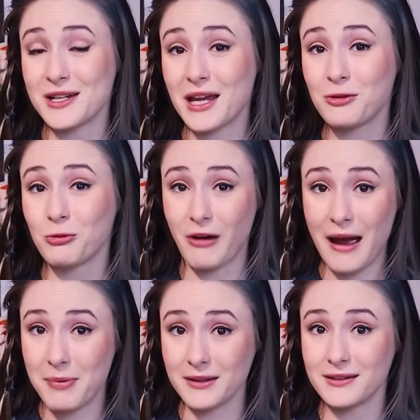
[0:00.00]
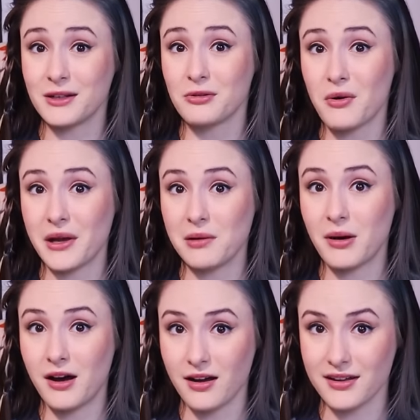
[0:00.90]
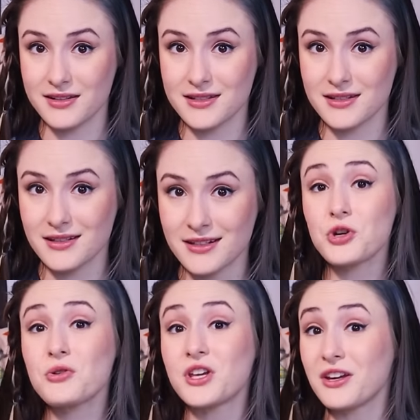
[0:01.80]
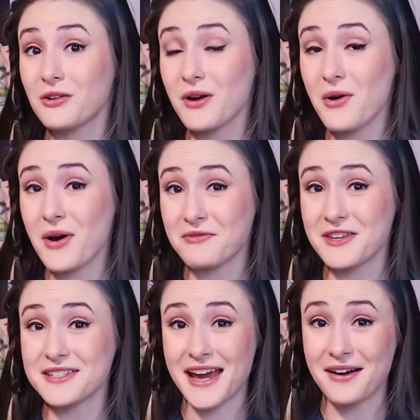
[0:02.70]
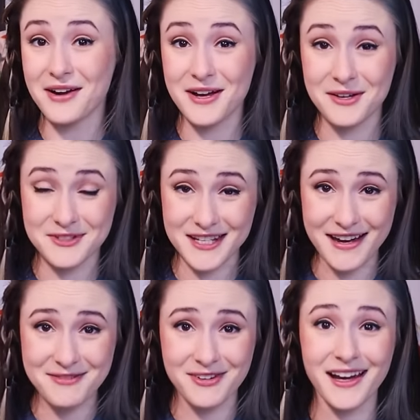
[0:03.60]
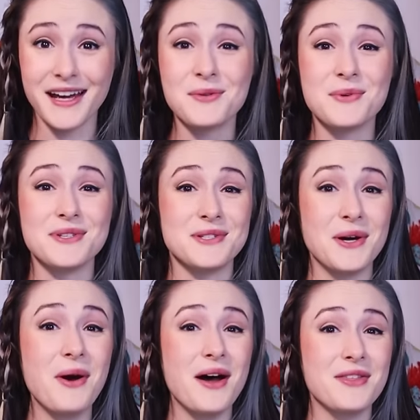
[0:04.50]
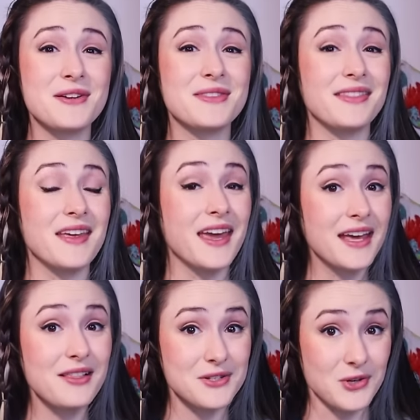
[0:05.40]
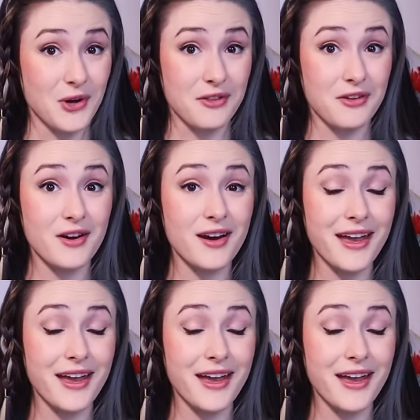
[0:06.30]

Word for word: in a rapidly growing pond. The true hero of this era of sci-fi was no other than the English author